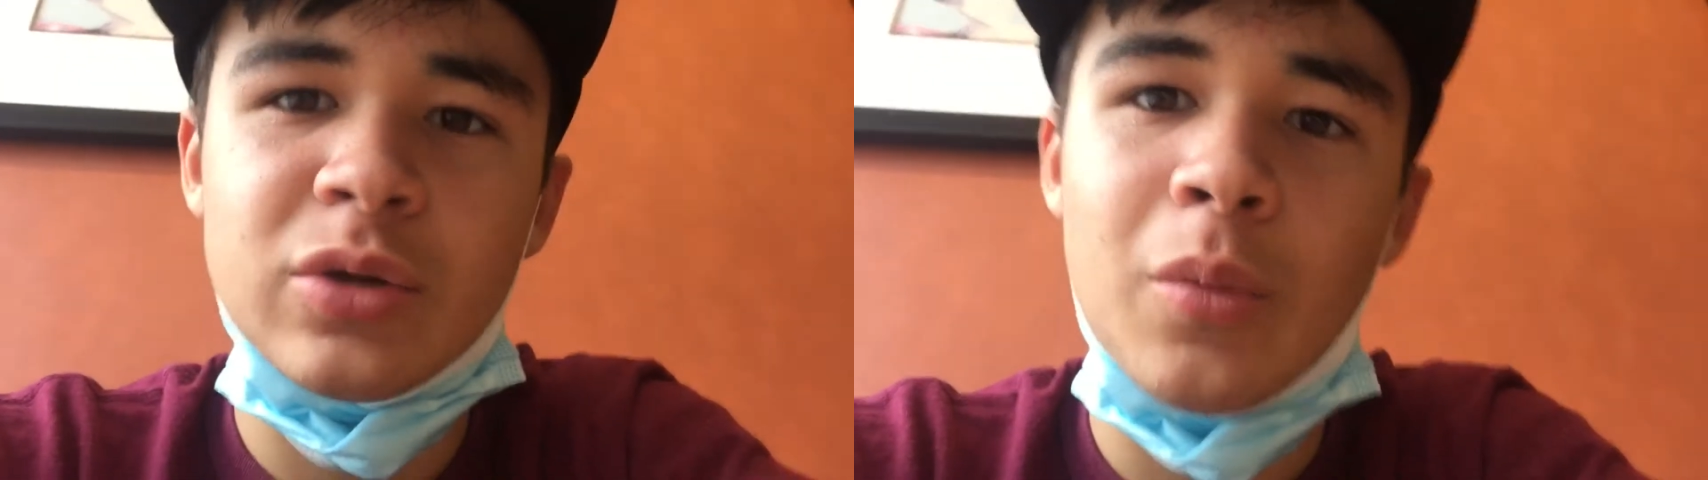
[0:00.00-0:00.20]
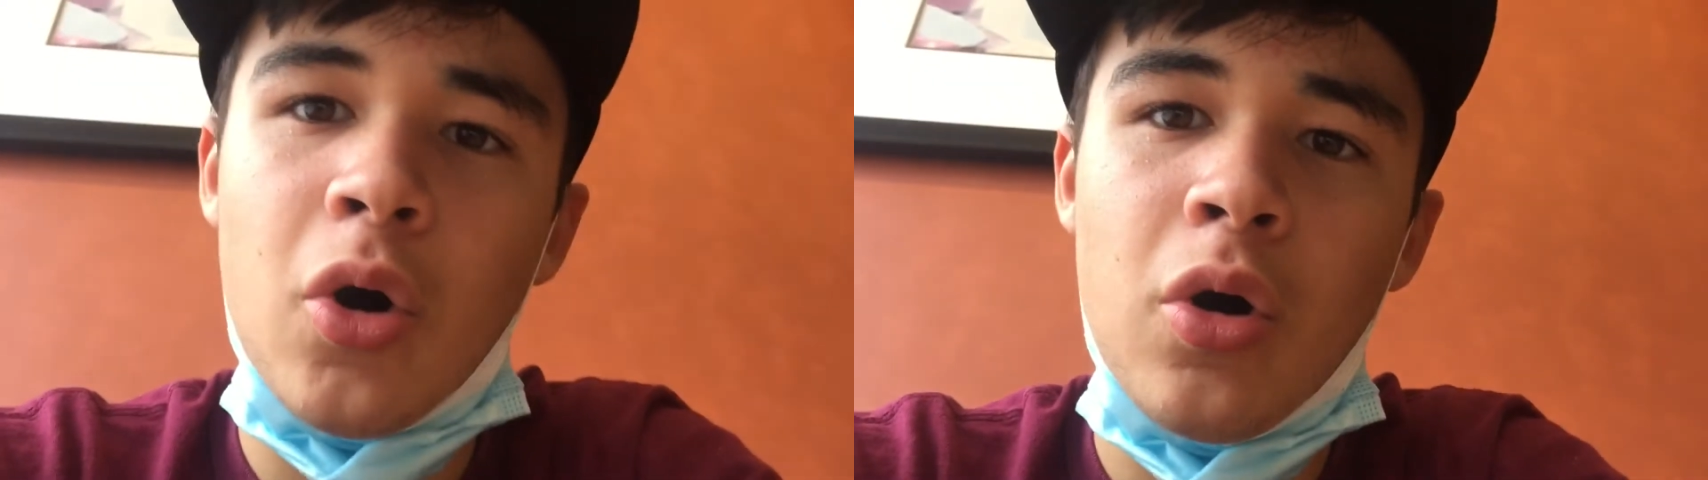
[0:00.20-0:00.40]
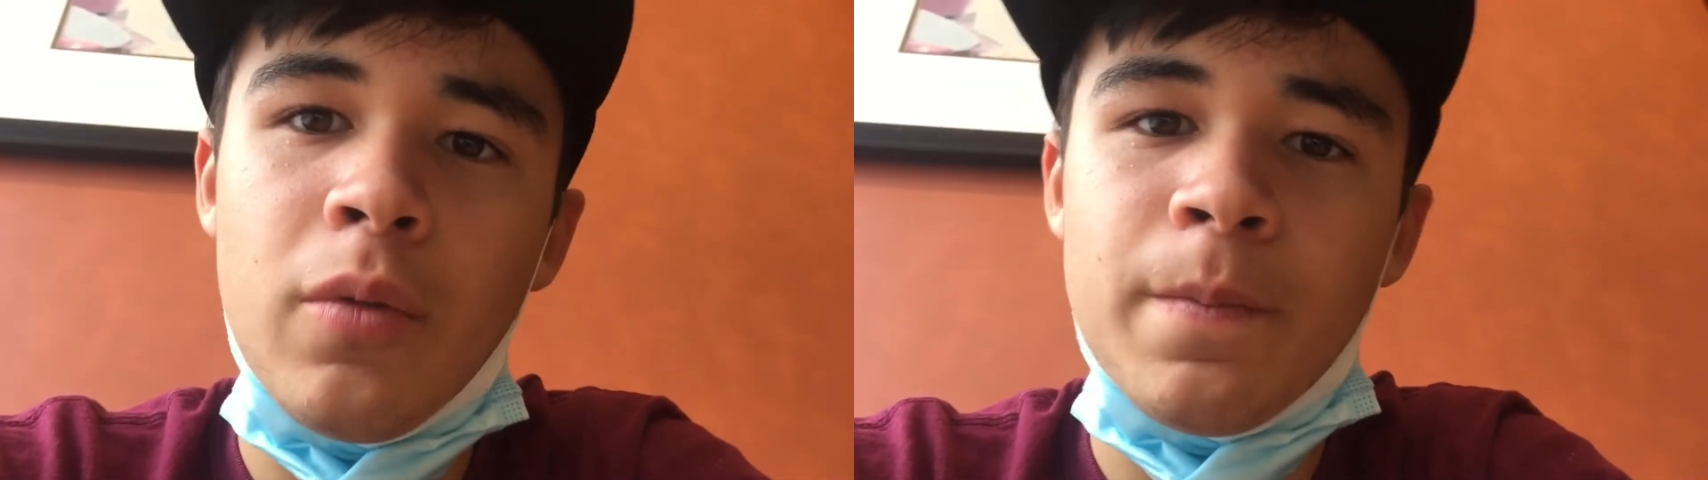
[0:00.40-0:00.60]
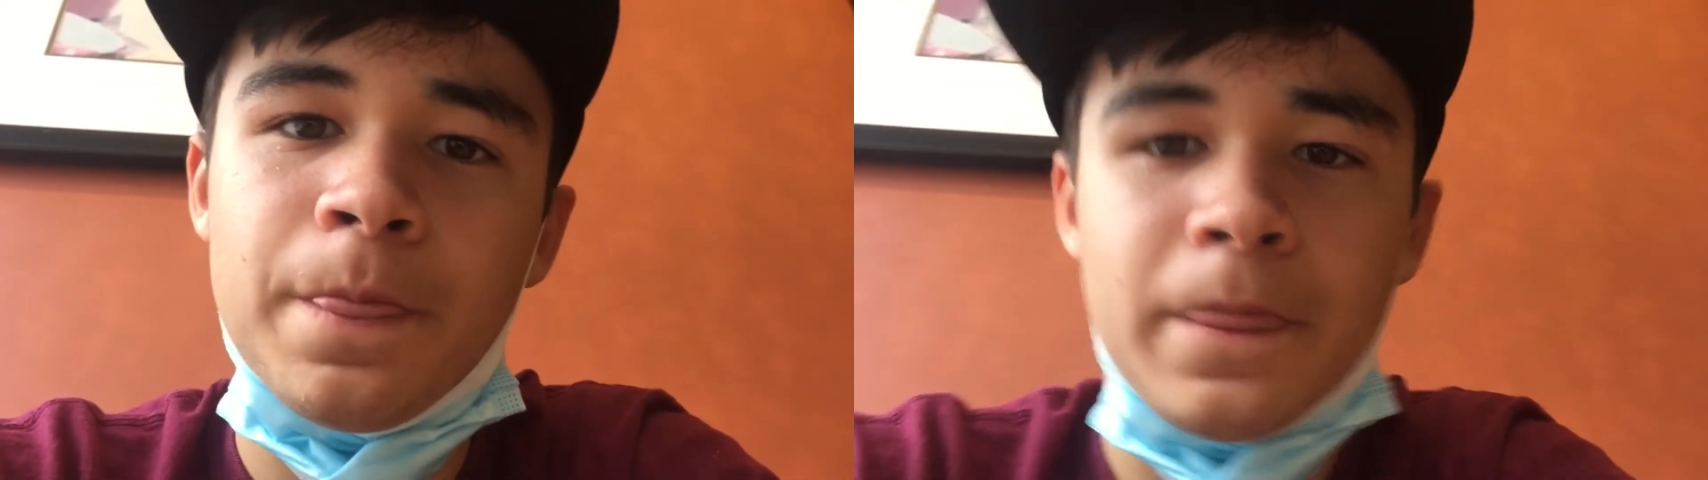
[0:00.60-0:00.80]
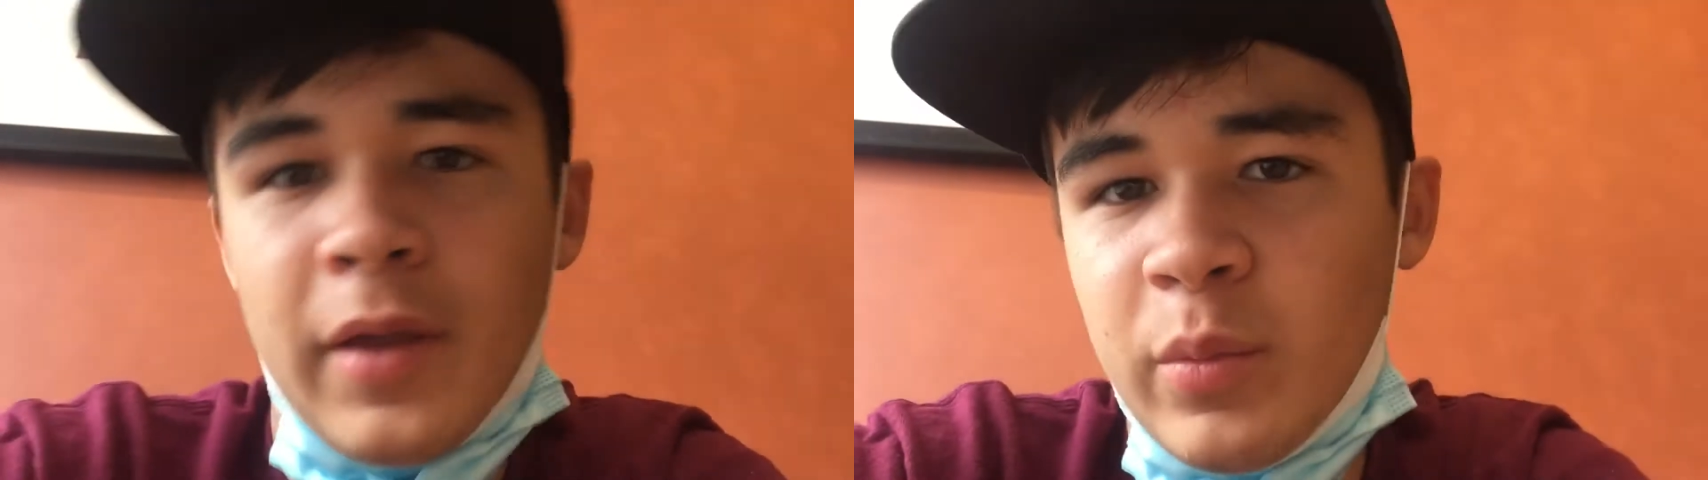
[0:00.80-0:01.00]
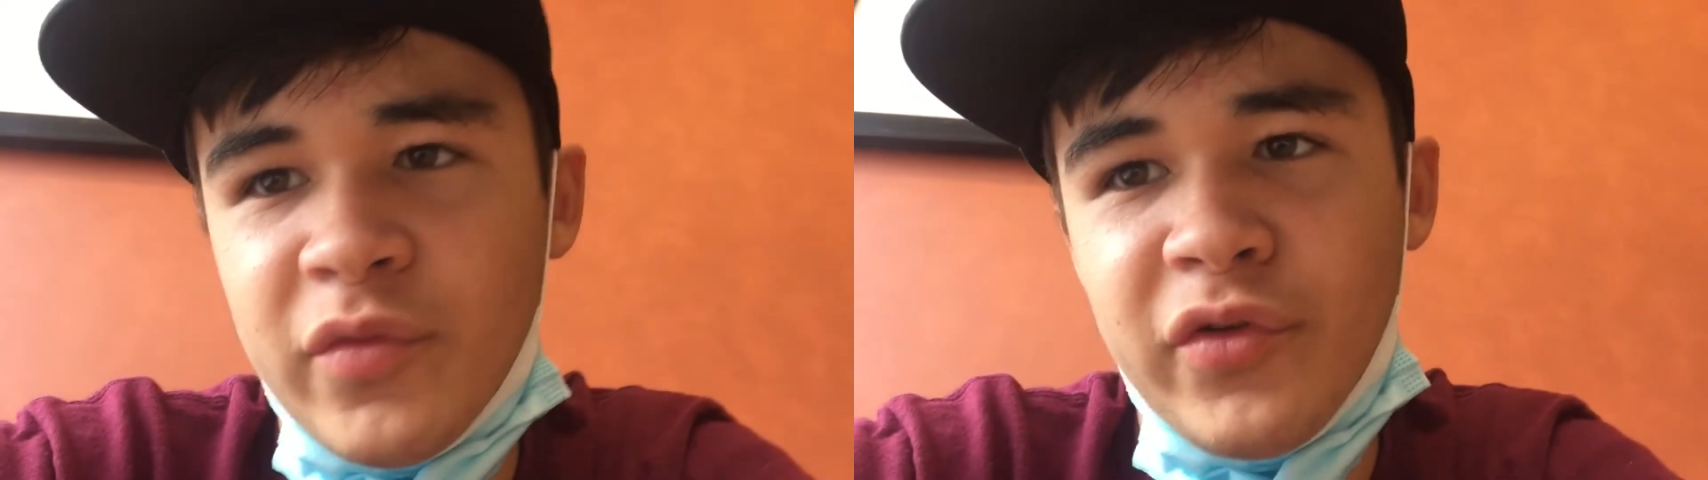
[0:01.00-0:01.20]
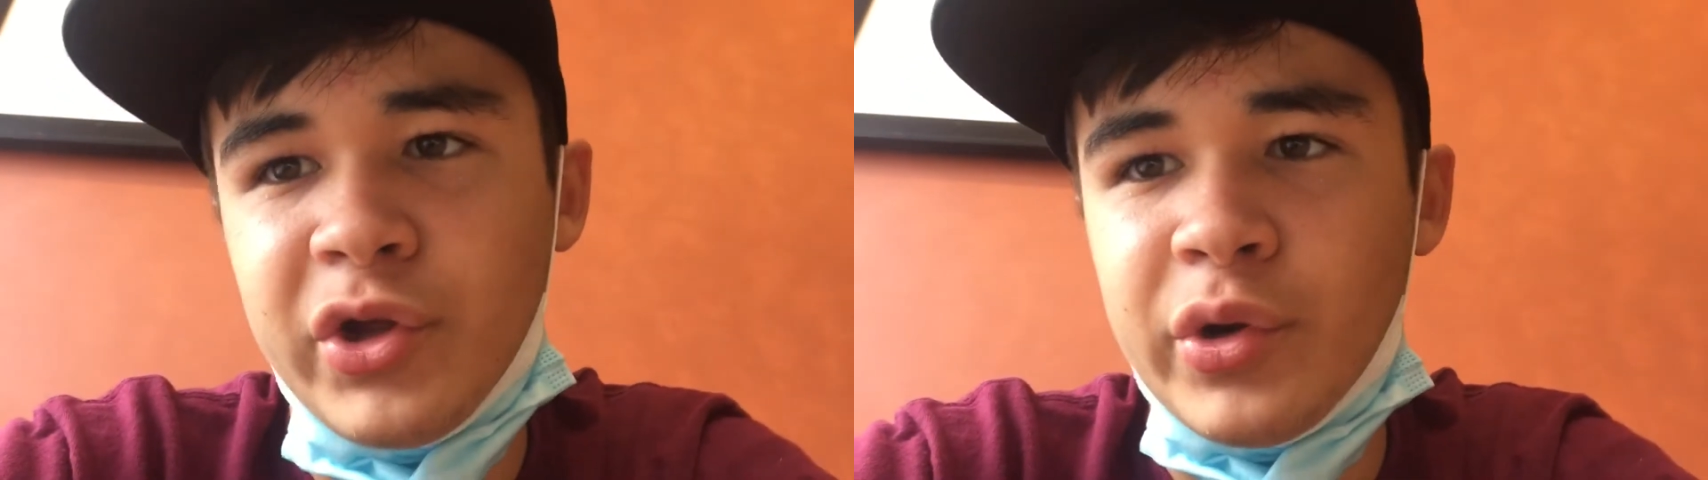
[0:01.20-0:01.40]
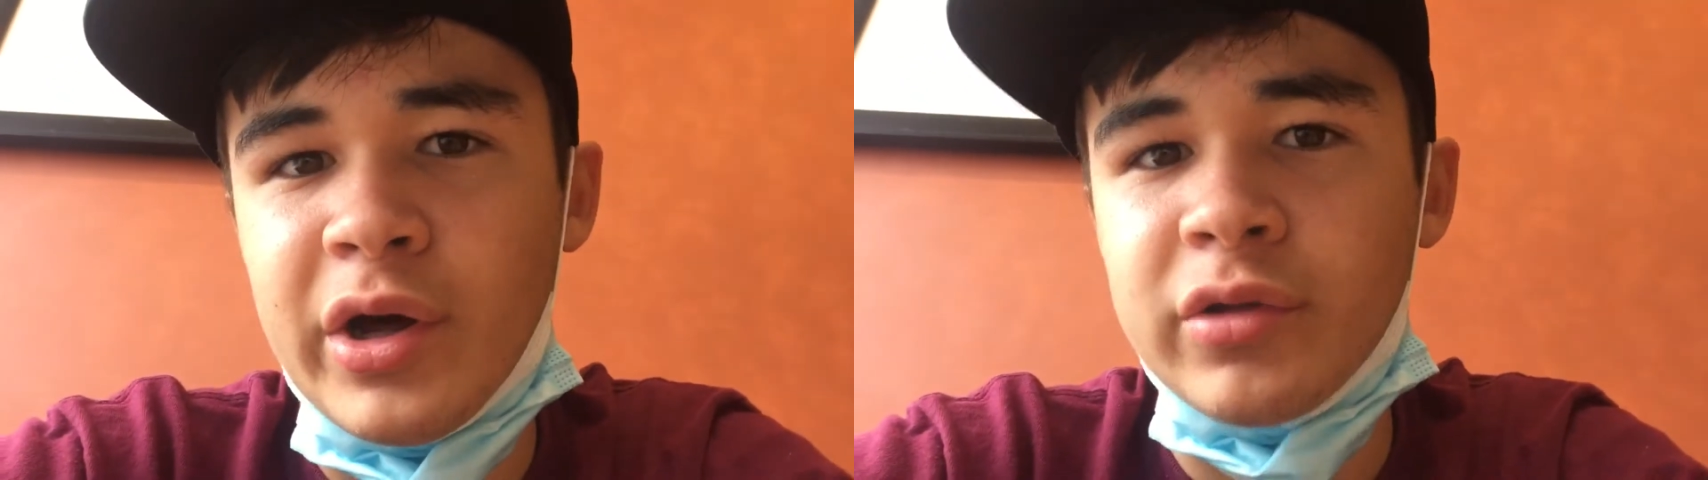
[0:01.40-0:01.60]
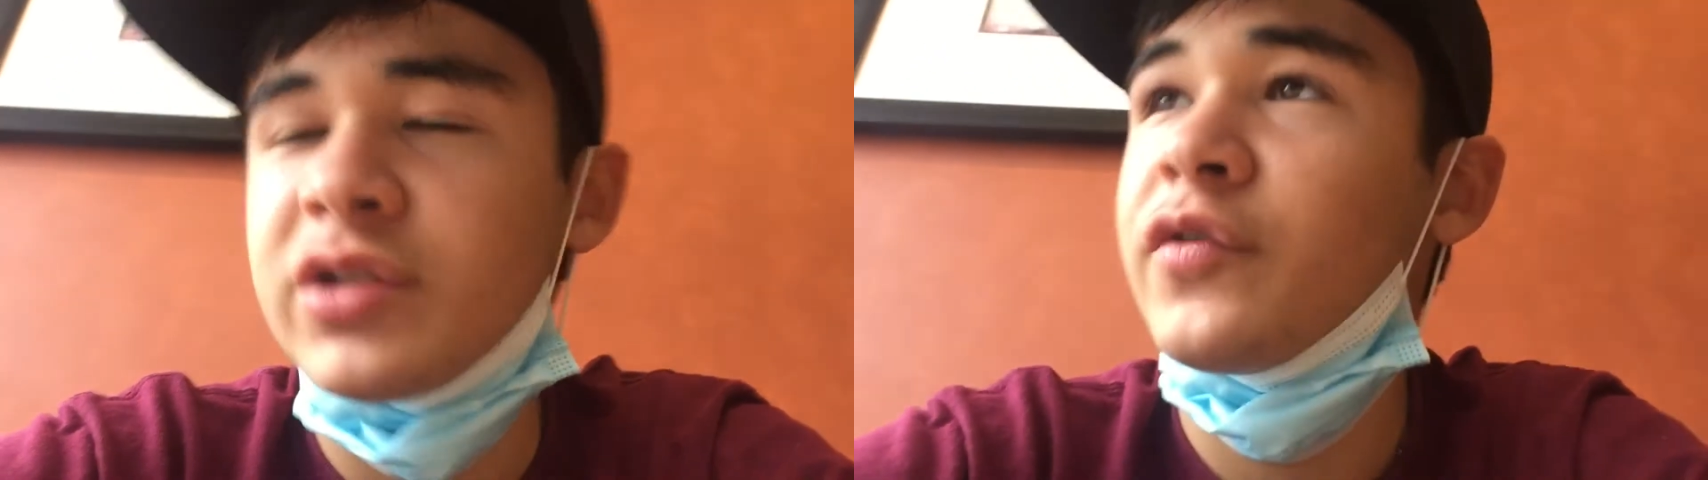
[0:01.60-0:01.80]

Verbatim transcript: at the mall, and we figured it out.